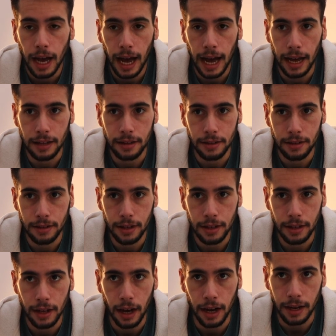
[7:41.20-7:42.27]
and
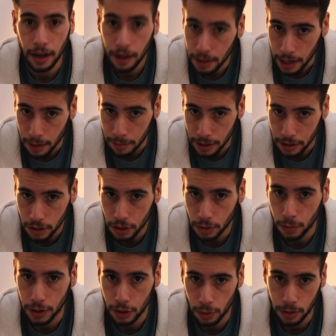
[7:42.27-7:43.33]
another image
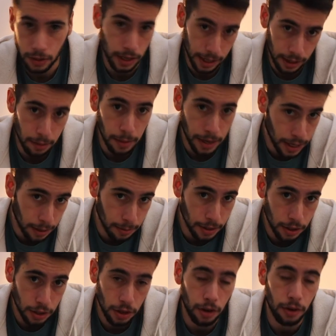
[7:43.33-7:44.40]
which was like the main image